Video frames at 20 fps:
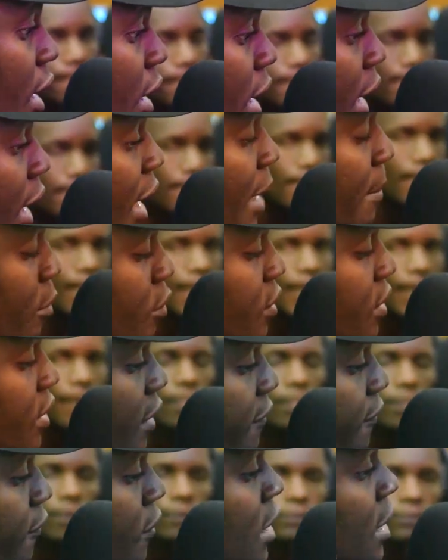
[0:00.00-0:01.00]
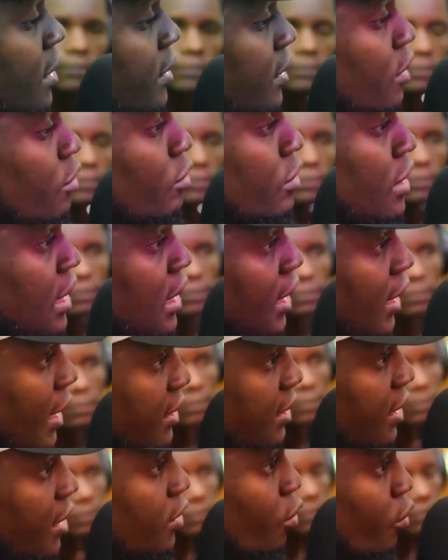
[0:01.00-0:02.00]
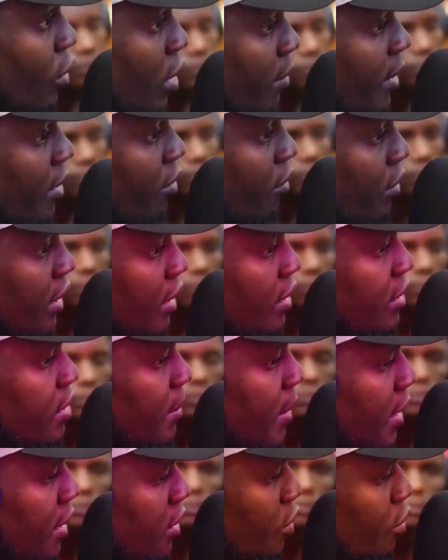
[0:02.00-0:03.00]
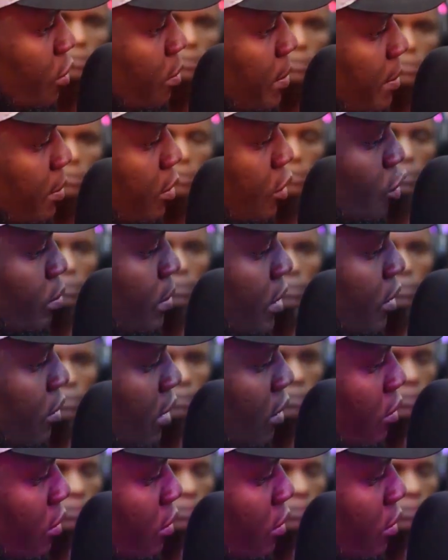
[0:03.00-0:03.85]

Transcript: a lot more stuff single nyingi hazijatoka bado kuna Kisimani so people should be on the